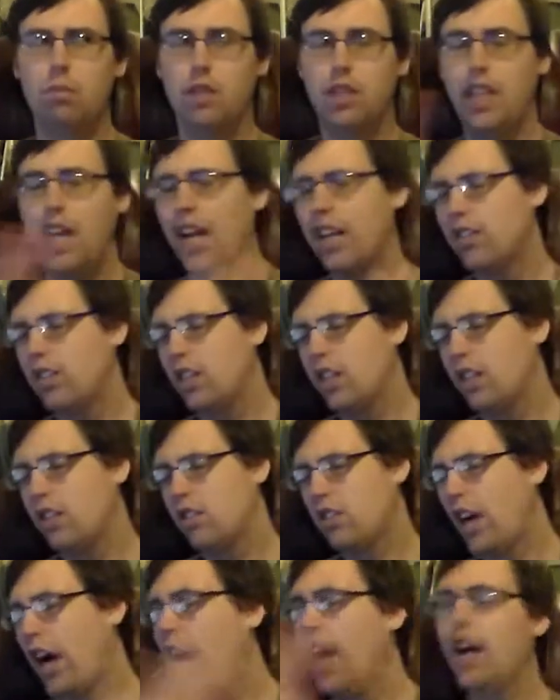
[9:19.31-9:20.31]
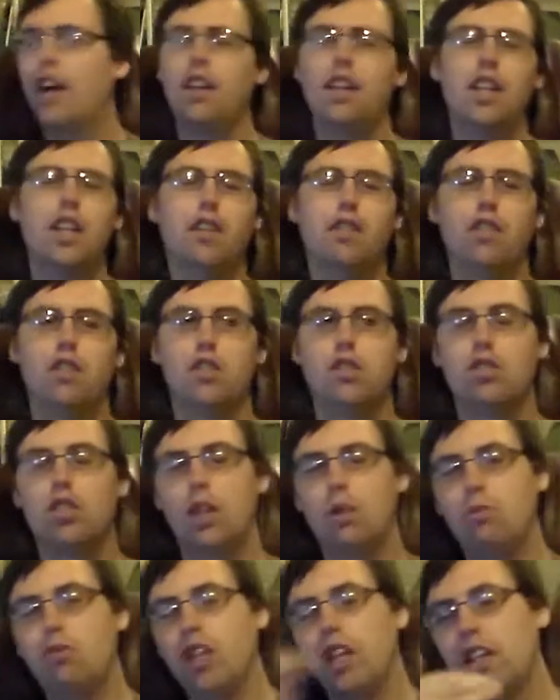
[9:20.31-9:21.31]
but that's an entirely different
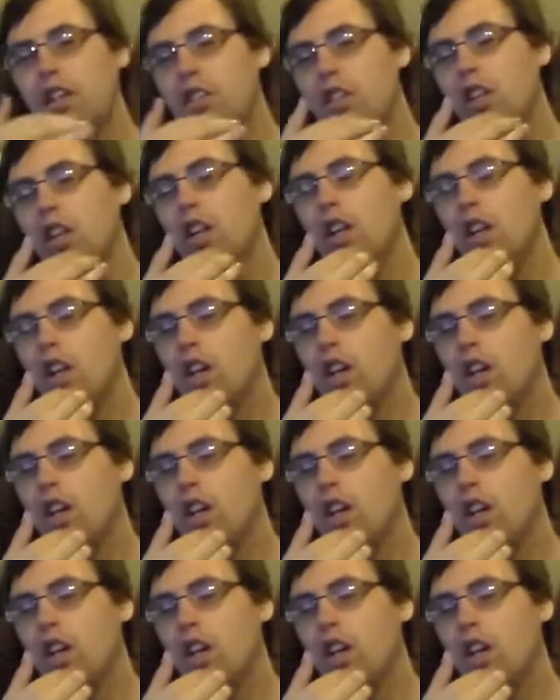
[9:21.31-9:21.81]
subject